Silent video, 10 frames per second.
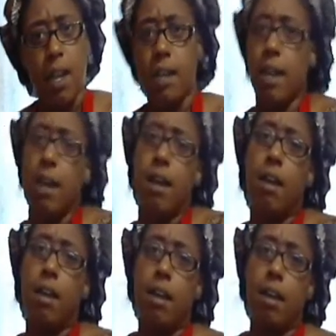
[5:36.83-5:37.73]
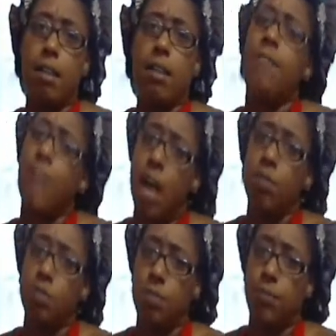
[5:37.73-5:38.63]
Now, they've gone too